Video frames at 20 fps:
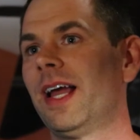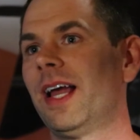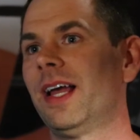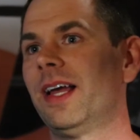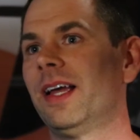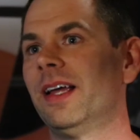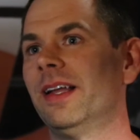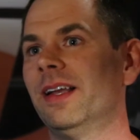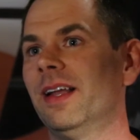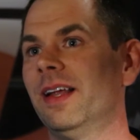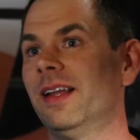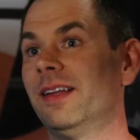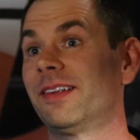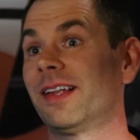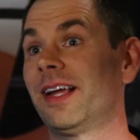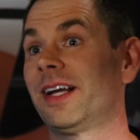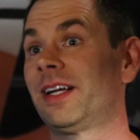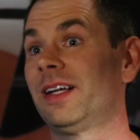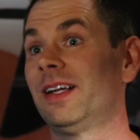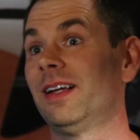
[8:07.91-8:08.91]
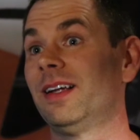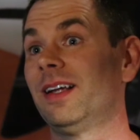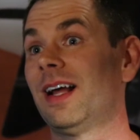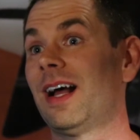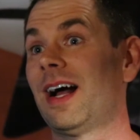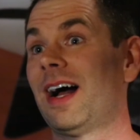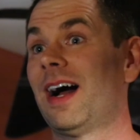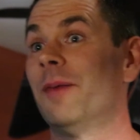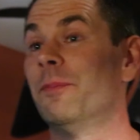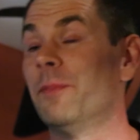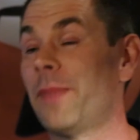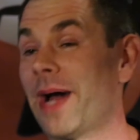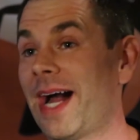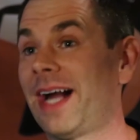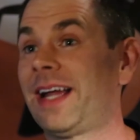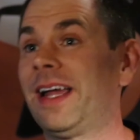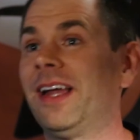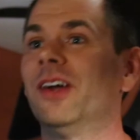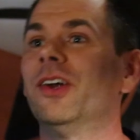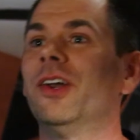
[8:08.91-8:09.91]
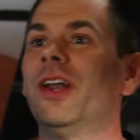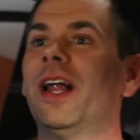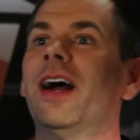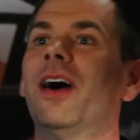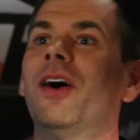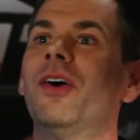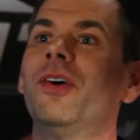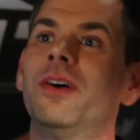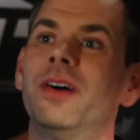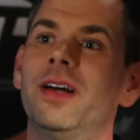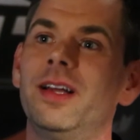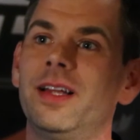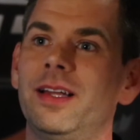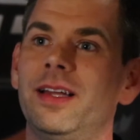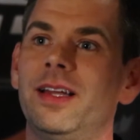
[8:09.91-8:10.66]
And it's like, I'm back here now.